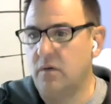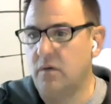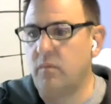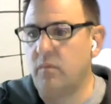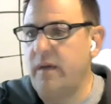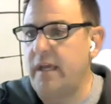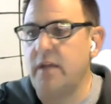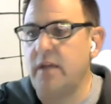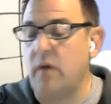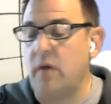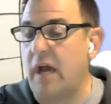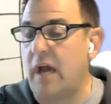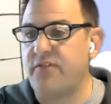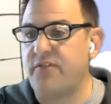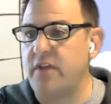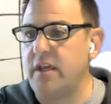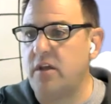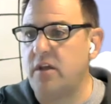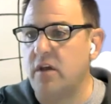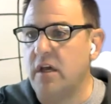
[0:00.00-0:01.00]
And I
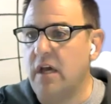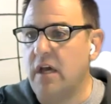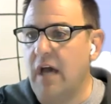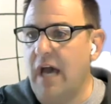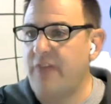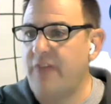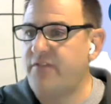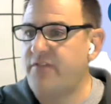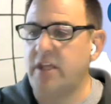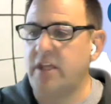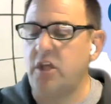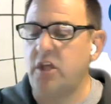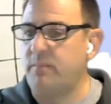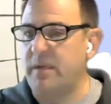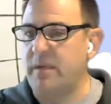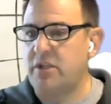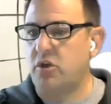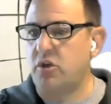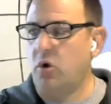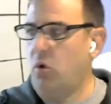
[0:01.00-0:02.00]
think you've
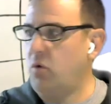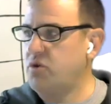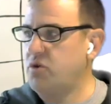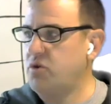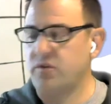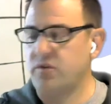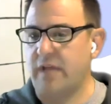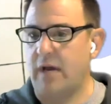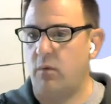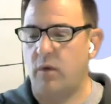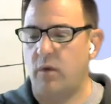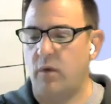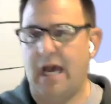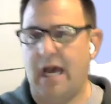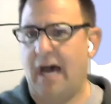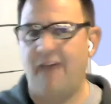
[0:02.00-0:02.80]
been cultured that way.